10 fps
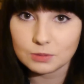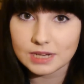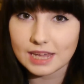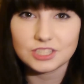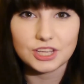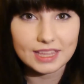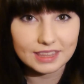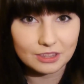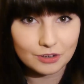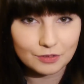wasn't actually in
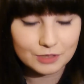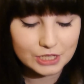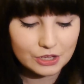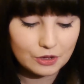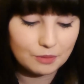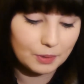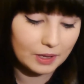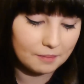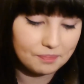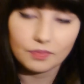the 3 for 2,
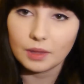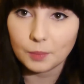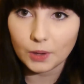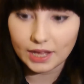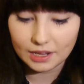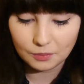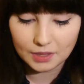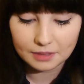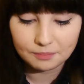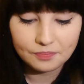but I bought it
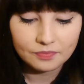anyway.